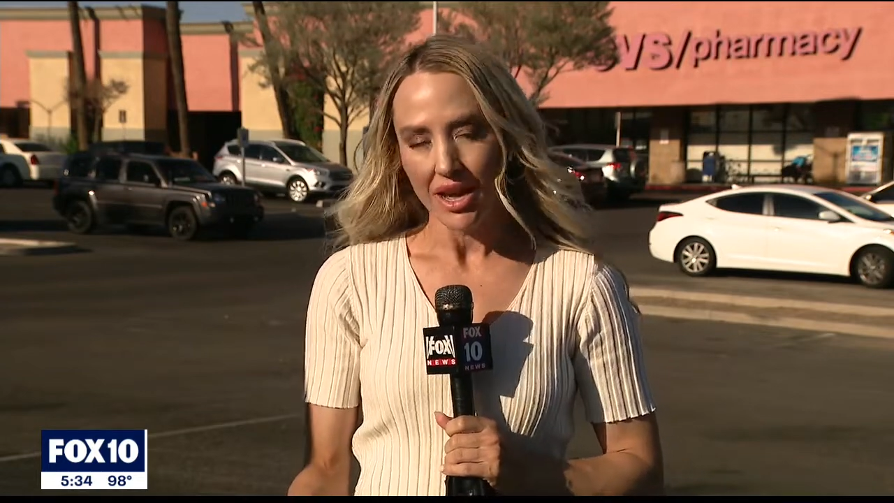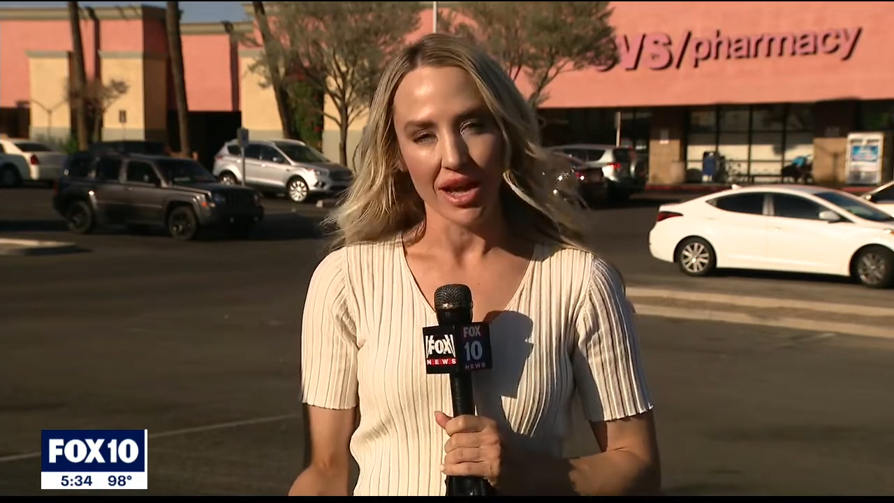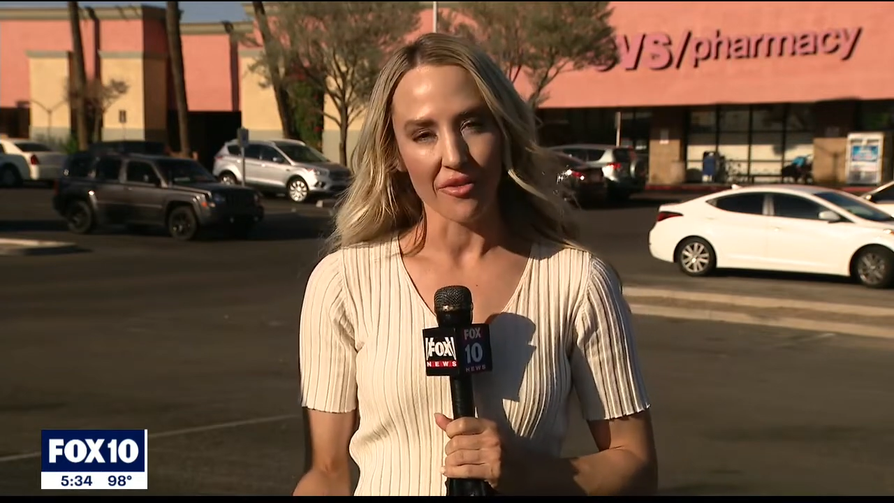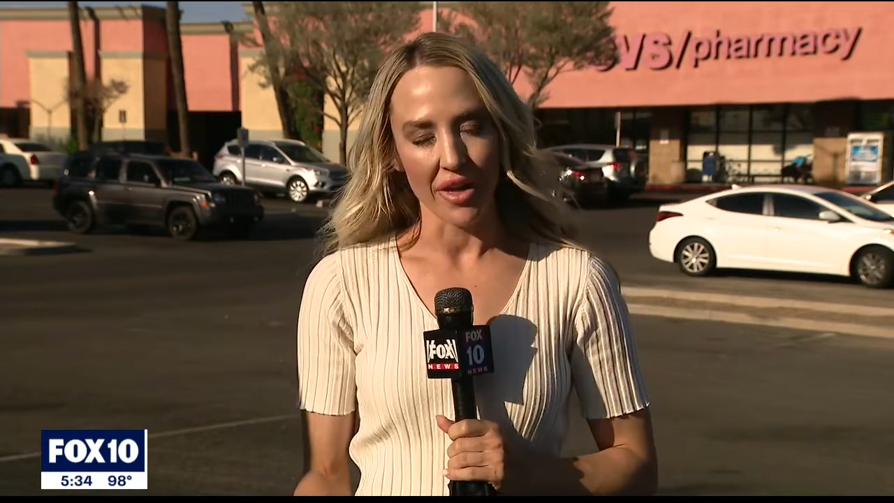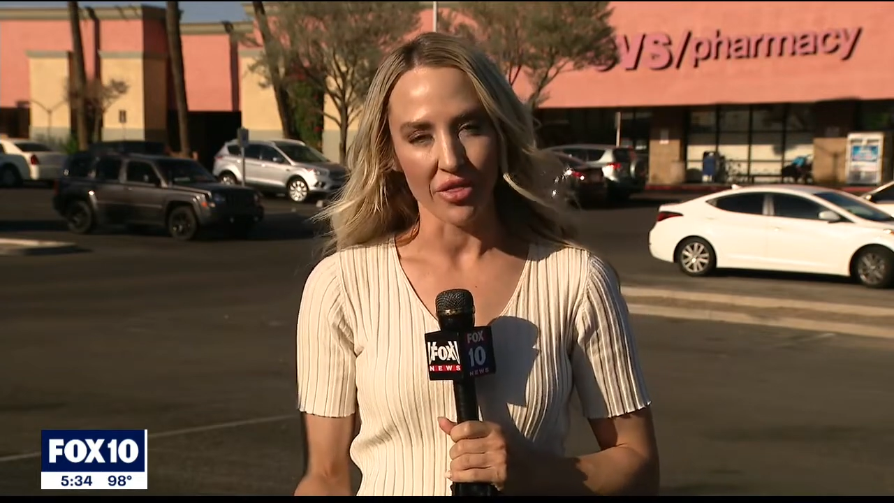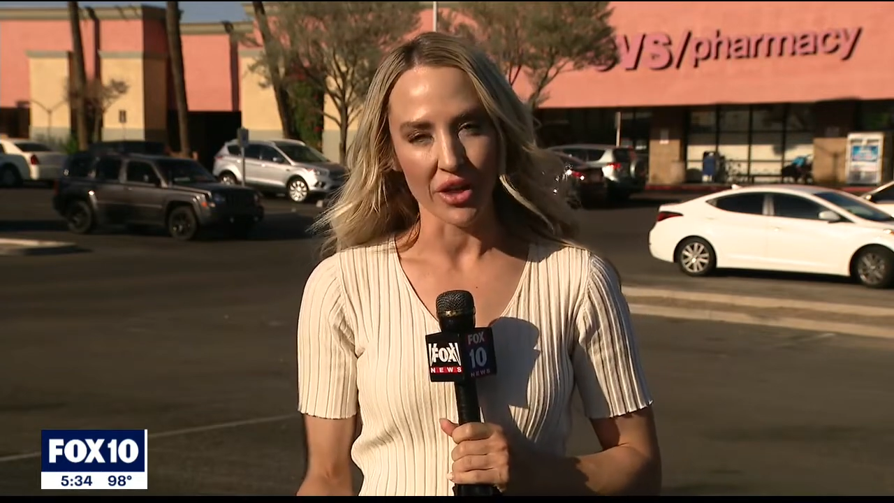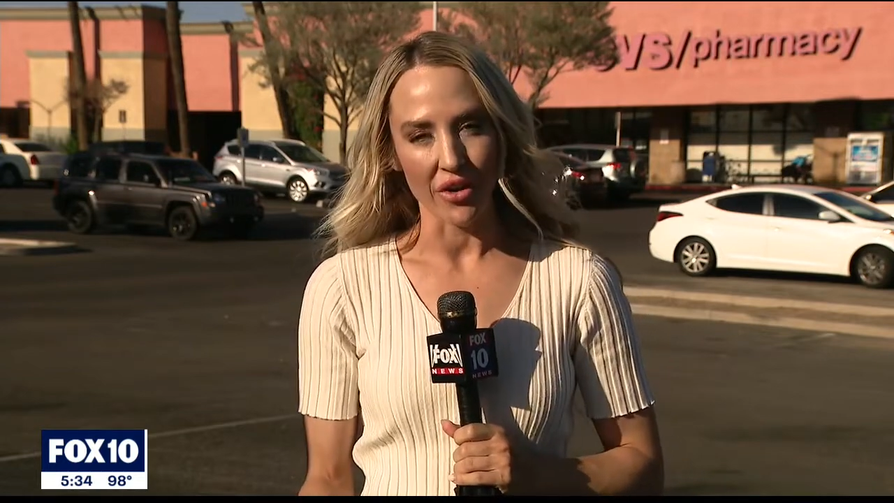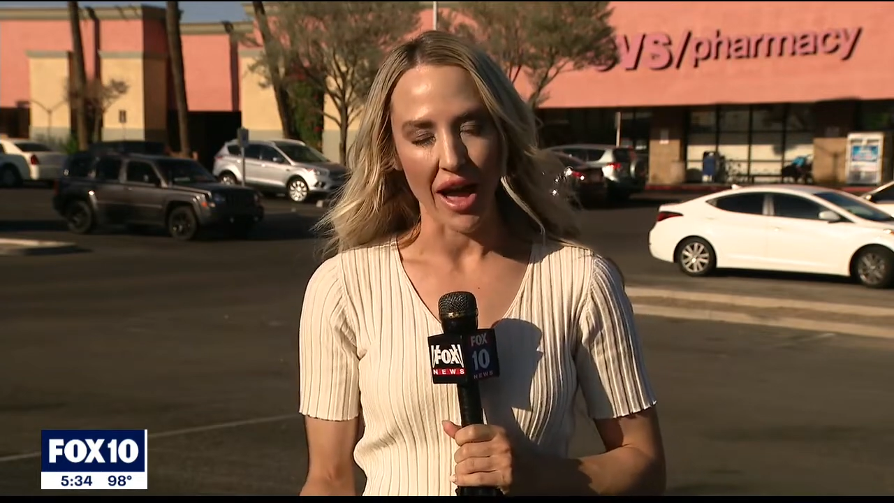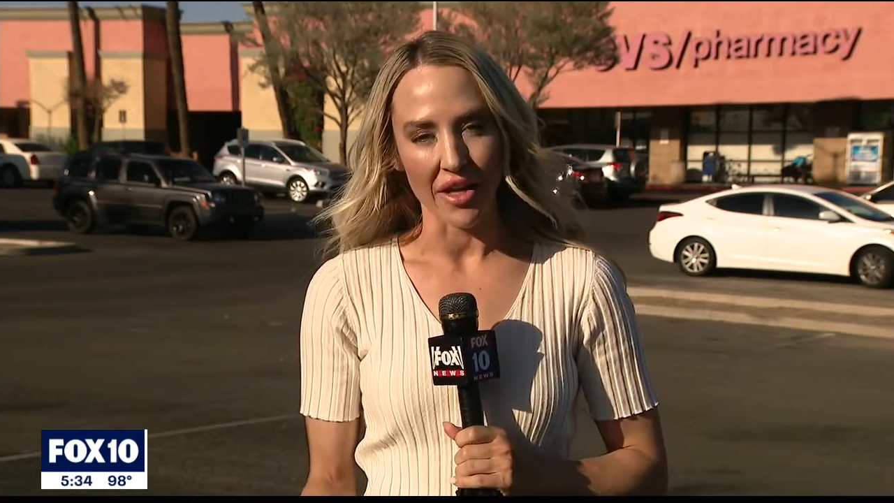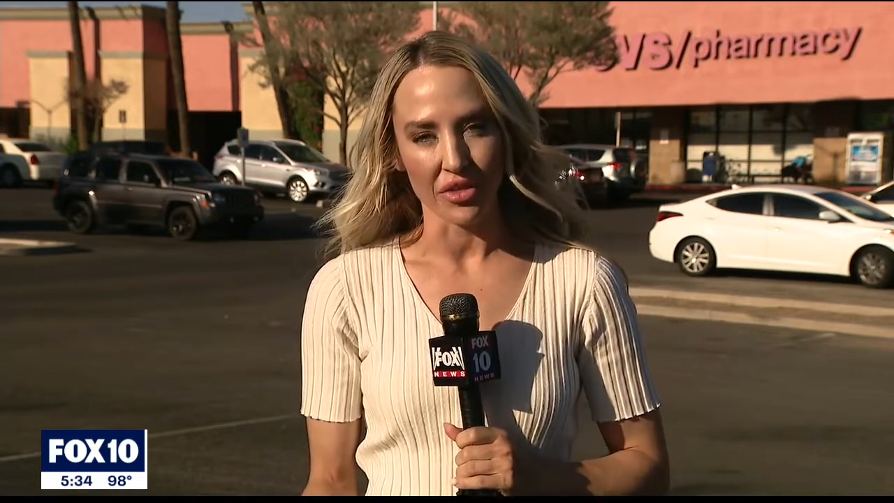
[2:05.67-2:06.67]
event there
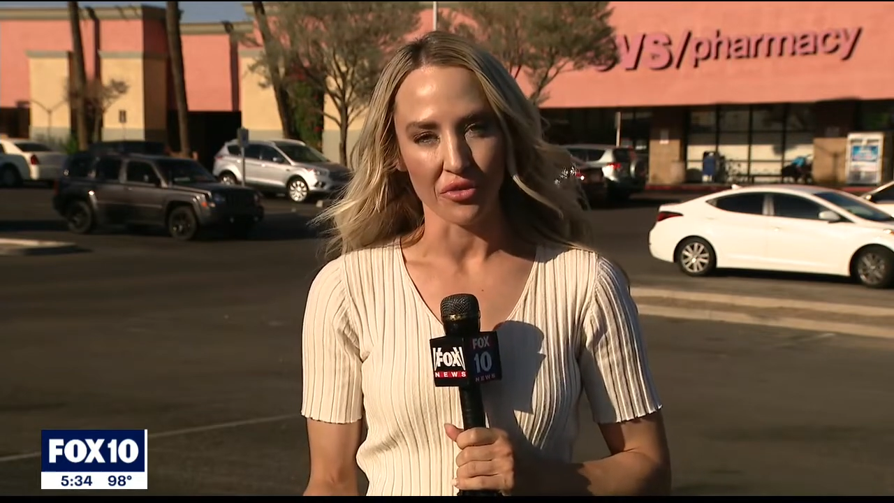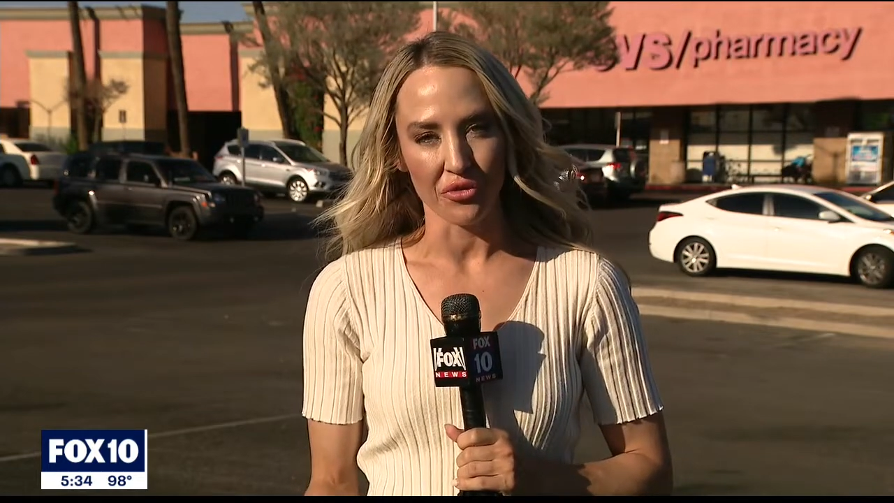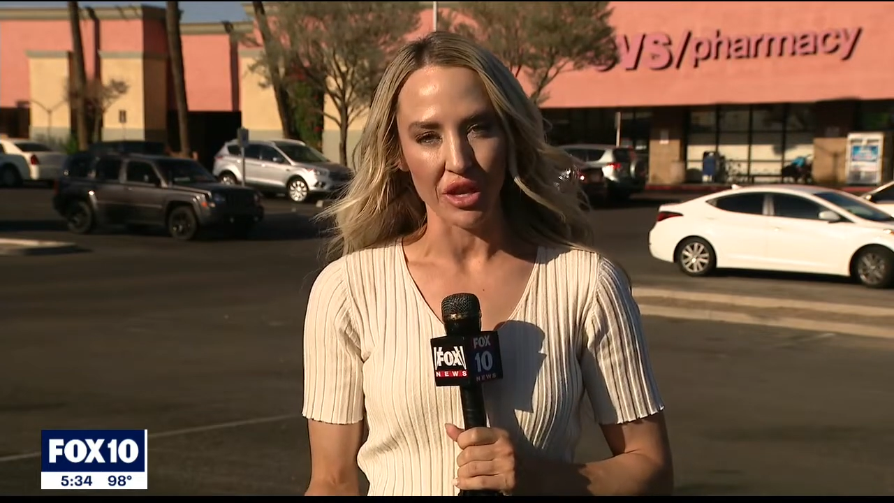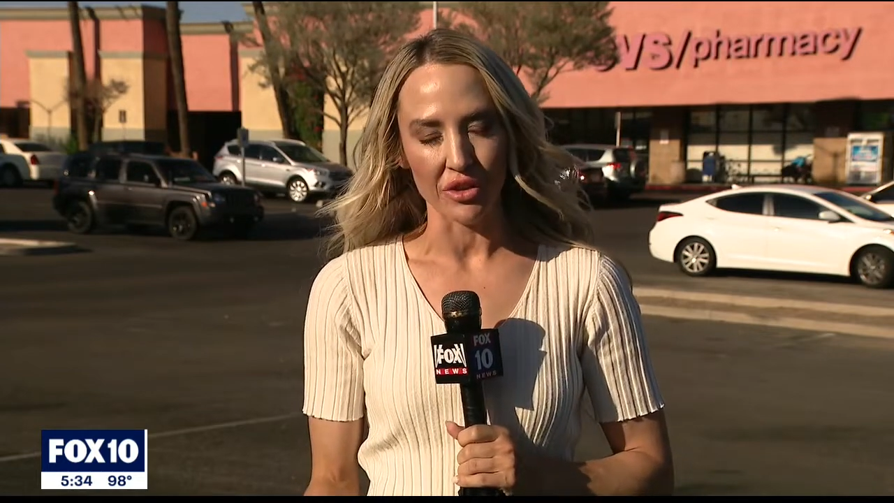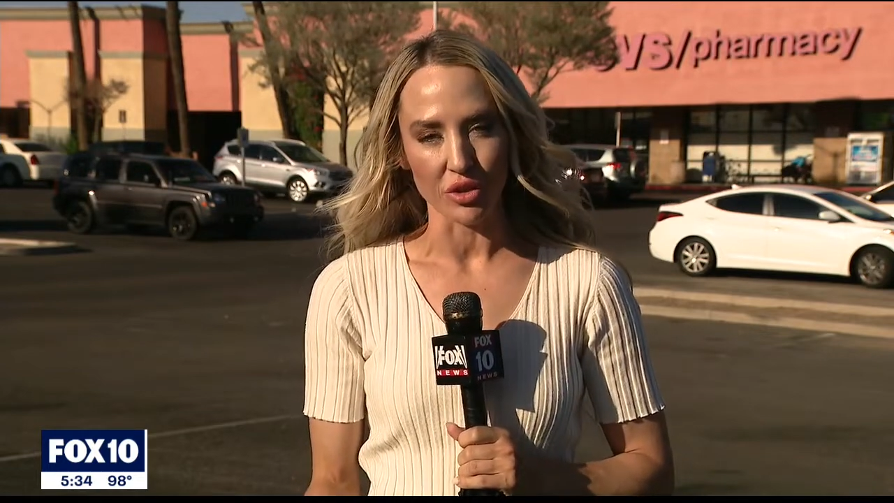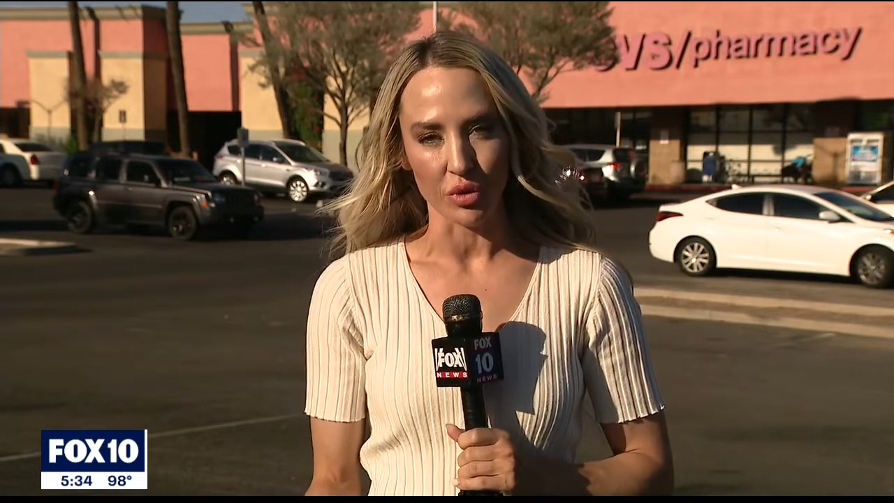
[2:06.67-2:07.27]
at the field.